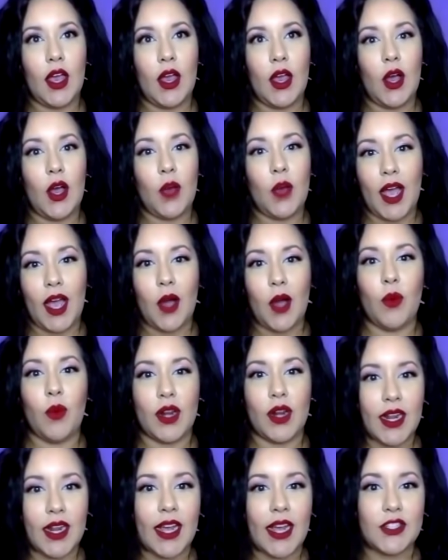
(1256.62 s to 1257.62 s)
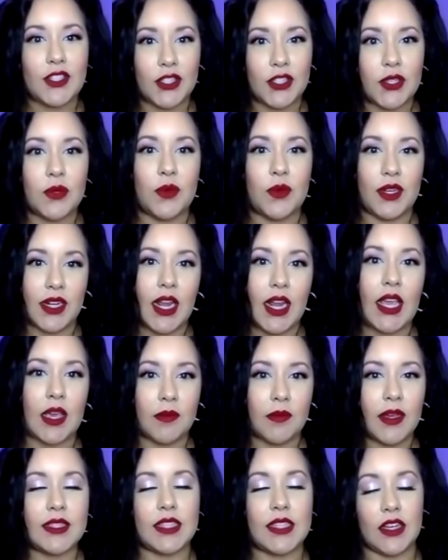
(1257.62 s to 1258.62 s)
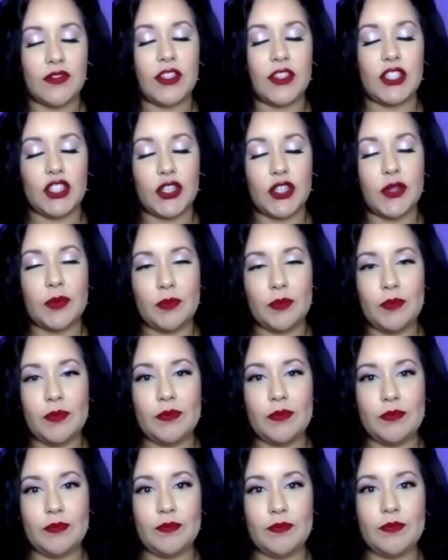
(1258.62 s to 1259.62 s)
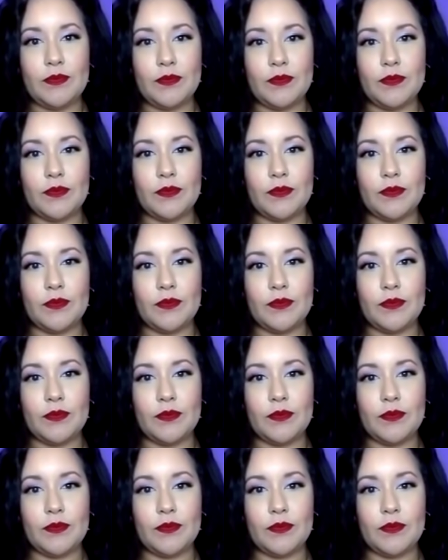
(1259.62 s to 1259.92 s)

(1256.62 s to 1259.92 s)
oh wow, what did I do? What did I get myself into?